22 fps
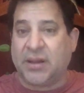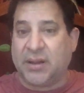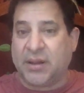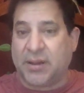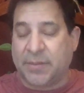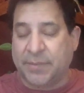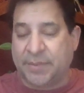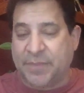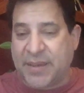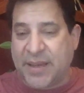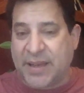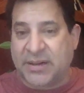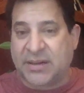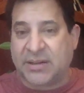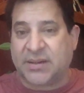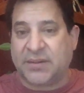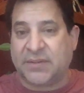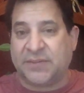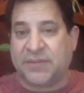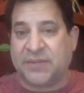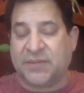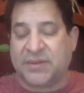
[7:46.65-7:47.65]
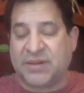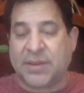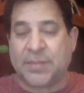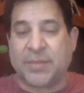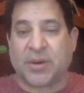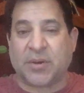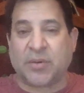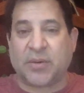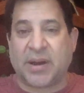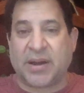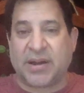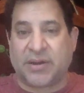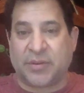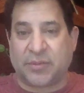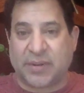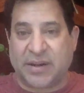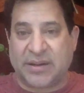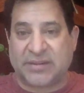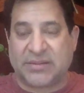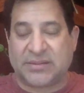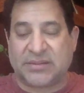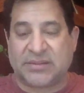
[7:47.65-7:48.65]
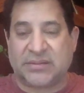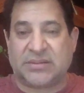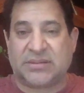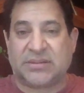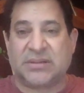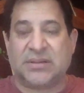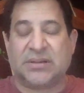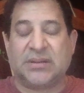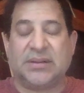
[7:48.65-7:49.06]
competitive Democratic races.